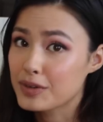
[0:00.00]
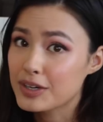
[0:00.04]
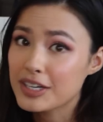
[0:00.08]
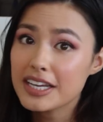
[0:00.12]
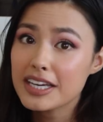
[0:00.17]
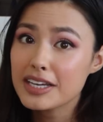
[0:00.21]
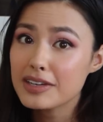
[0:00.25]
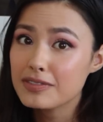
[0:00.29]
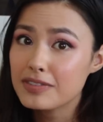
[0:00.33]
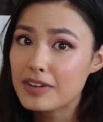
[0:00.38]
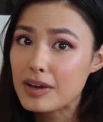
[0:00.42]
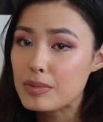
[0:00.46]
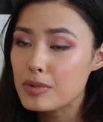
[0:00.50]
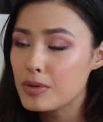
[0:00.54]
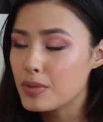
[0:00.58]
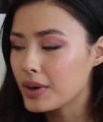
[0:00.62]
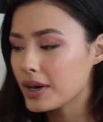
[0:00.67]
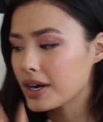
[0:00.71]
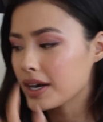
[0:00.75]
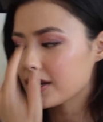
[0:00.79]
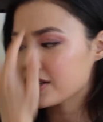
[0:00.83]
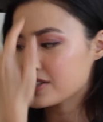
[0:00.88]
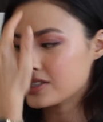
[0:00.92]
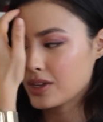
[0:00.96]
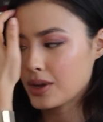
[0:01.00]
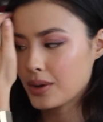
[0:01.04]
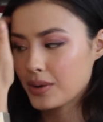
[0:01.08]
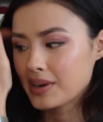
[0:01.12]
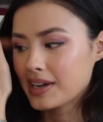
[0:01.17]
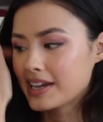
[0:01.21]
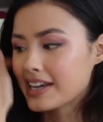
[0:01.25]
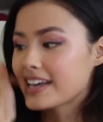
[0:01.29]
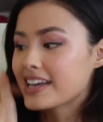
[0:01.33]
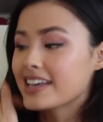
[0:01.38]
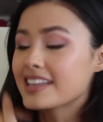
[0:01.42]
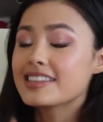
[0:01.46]
reading in February.
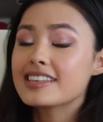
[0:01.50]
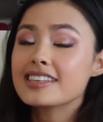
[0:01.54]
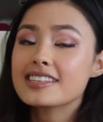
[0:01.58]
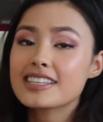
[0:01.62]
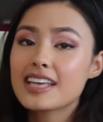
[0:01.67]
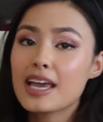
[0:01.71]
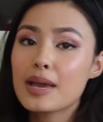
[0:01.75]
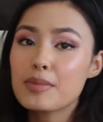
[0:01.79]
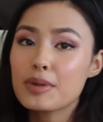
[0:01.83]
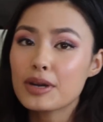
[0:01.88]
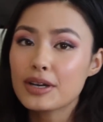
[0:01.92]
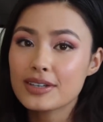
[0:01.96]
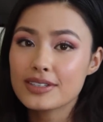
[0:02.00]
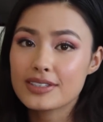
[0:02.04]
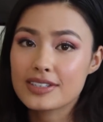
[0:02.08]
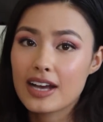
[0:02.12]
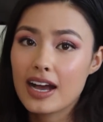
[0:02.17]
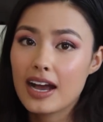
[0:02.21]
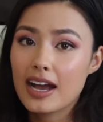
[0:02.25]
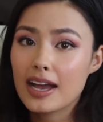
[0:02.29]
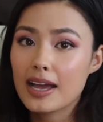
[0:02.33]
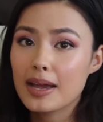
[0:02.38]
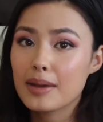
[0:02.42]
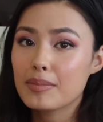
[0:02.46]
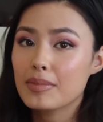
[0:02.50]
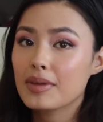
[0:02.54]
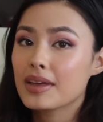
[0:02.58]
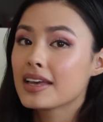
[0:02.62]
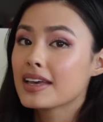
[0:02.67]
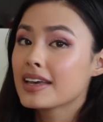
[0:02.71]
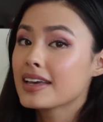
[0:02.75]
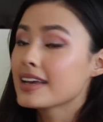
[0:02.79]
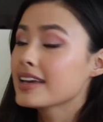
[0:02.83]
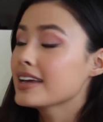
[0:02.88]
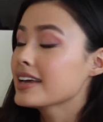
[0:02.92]
So this came at a good time.